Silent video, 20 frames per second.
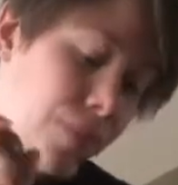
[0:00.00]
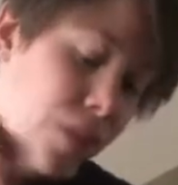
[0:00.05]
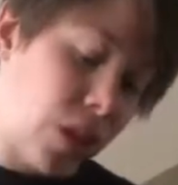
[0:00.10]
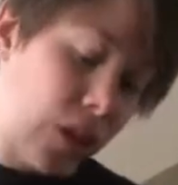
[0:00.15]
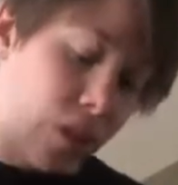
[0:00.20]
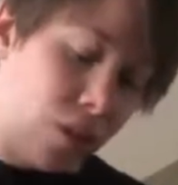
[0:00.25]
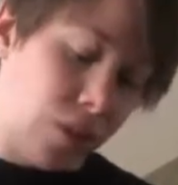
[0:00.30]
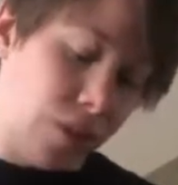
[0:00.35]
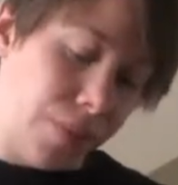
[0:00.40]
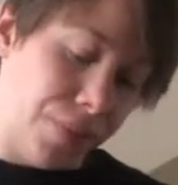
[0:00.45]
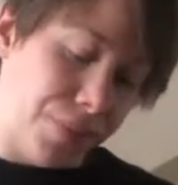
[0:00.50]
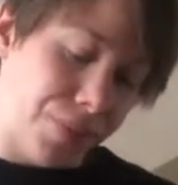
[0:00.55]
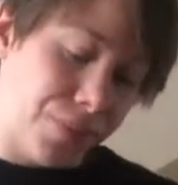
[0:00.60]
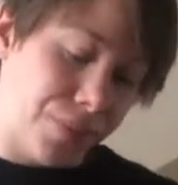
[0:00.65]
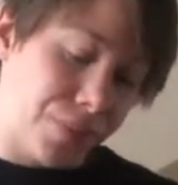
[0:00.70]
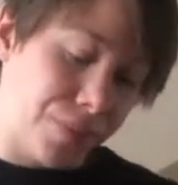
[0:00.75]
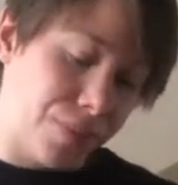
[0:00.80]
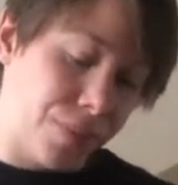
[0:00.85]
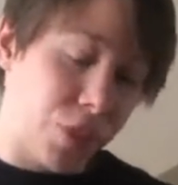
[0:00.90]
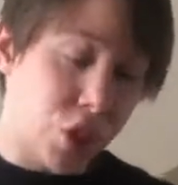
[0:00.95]
So,
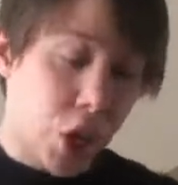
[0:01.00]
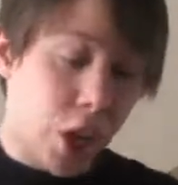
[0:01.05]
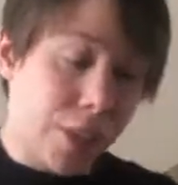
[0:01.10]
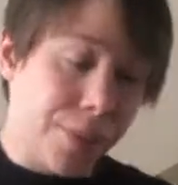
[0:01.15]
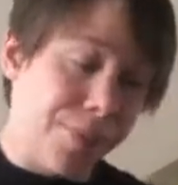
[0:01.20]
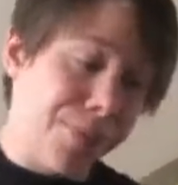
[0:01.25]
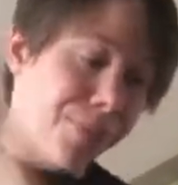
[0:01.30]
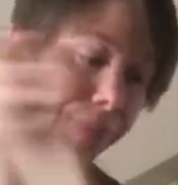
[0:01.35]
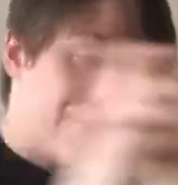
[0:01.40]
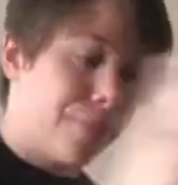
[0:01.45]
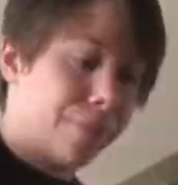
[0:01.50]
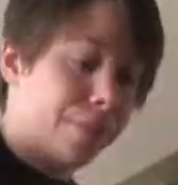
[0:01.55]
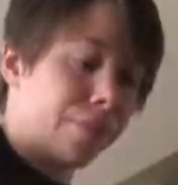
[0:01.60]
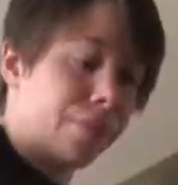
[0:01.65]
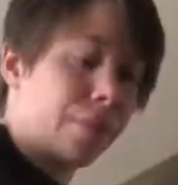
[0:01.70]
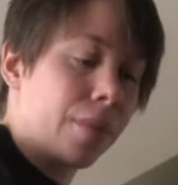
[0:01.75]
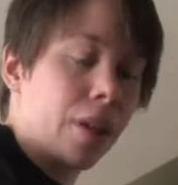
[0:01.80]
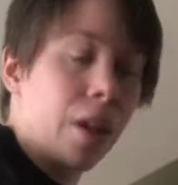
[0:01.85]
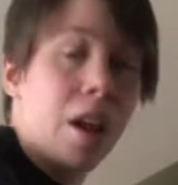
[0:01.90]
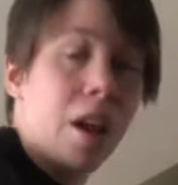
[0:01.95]
sure.
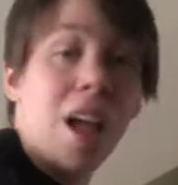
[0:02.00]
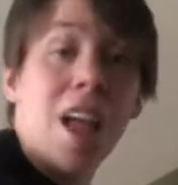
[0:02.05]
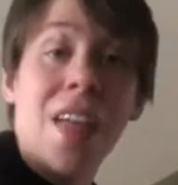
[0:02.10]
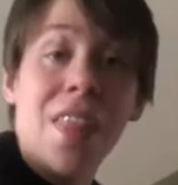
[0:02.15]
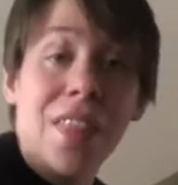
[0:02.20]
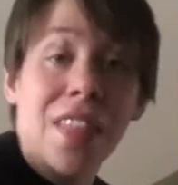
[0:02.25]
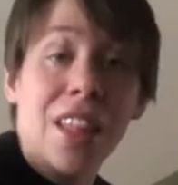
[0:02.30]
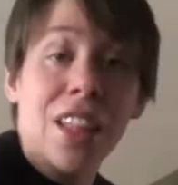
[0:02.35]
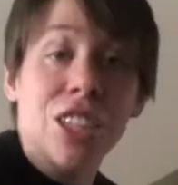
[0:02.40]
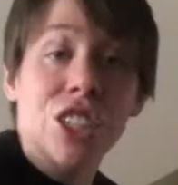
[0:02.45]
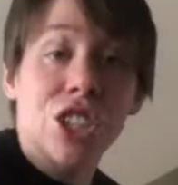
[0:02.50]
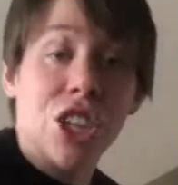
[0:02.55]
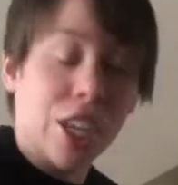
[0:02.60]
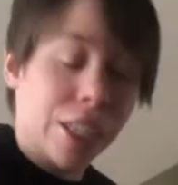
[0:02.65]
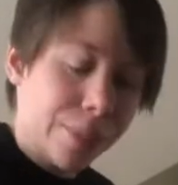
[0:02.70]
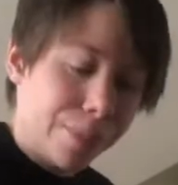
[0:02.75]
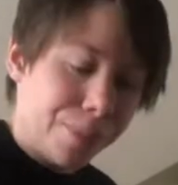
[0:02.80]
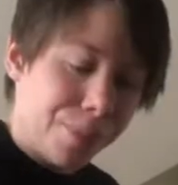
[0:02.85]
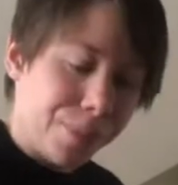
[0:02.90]
That looks good.